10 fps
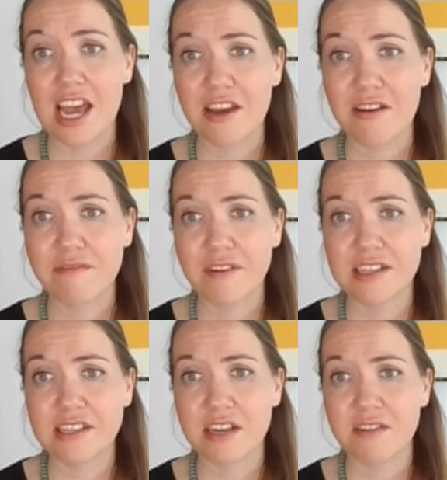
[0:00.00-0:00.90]
I have
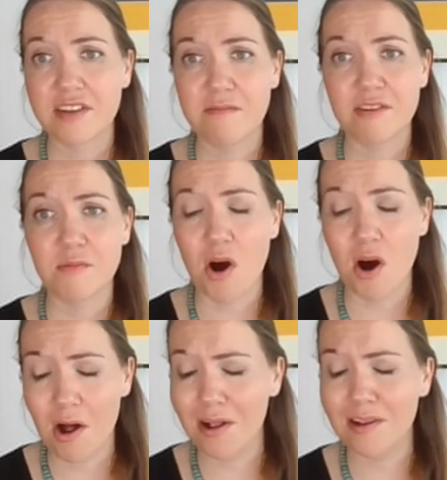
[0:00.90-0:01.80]
friends that have come from
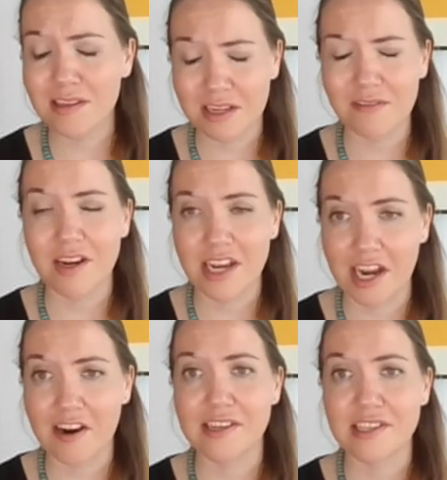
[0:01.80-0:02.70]
all different
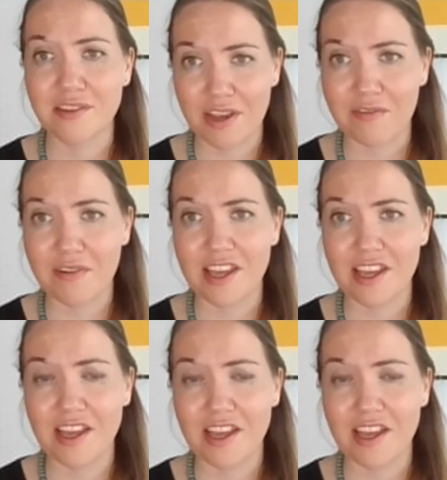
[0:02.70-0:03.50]
areas of everything.